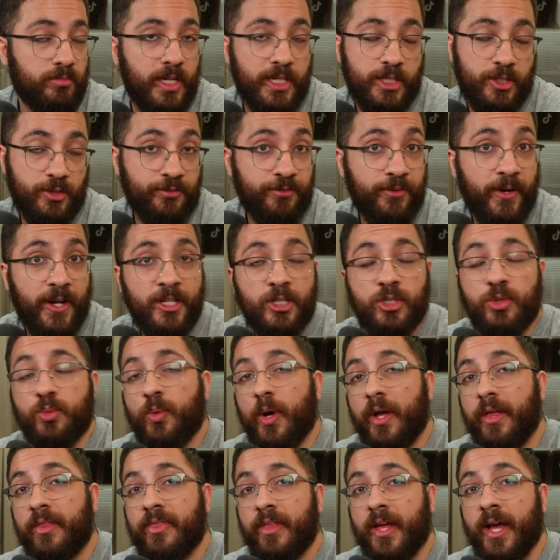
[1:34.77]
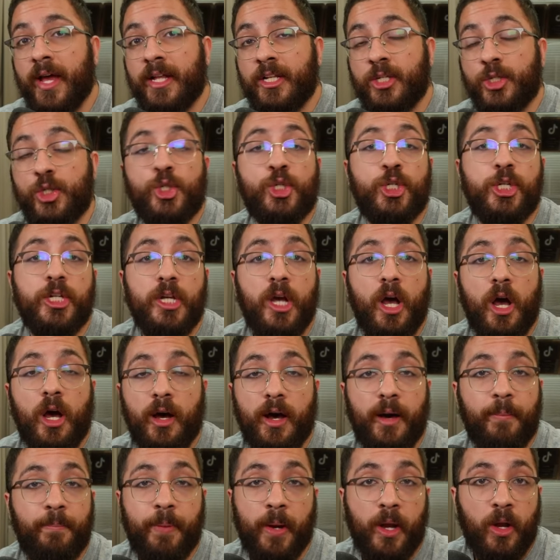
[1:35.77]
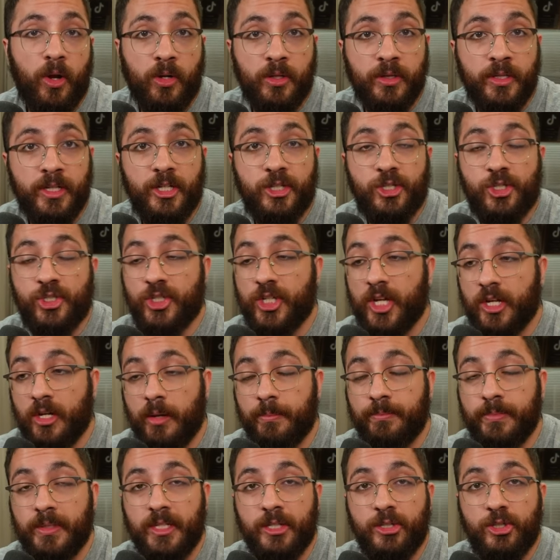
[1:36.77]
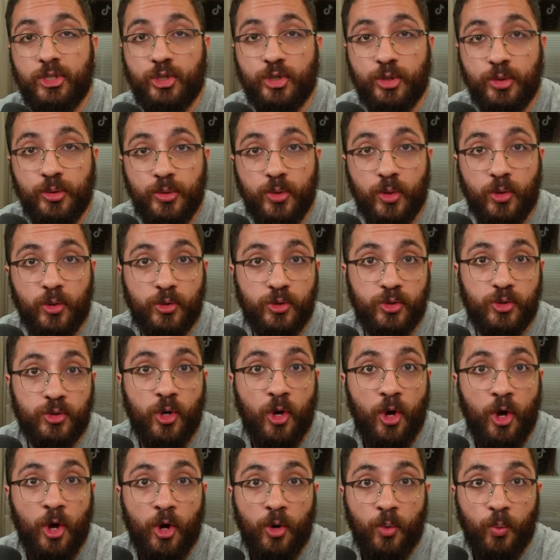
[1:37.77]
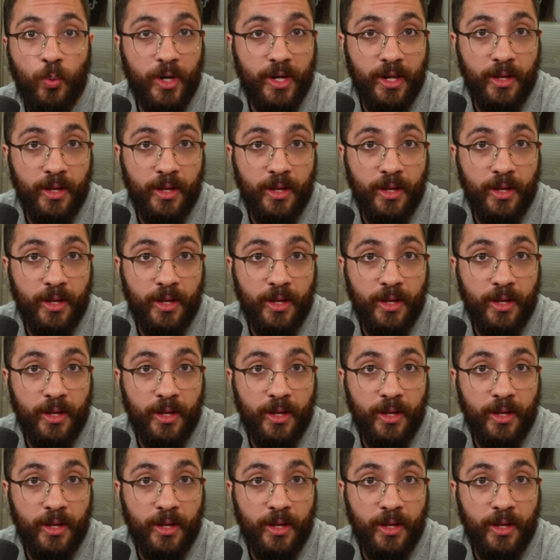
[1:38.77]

is friends with, and she apparently set up these two girls with